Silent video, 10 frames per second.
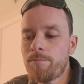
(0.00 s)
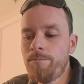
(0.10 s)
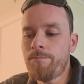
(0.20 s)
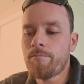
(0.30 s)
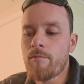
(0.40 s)

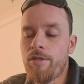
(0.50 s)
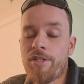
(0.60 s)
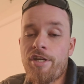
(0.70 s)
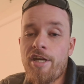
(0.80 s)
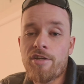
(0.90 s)
I
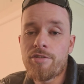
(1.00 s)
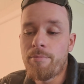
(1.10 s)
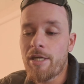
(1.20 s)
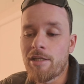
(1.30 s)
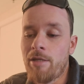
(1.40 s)
don't know, how can you
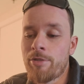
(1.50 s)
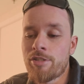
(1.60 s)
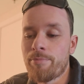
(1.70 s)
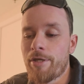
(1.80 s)
make a Lamington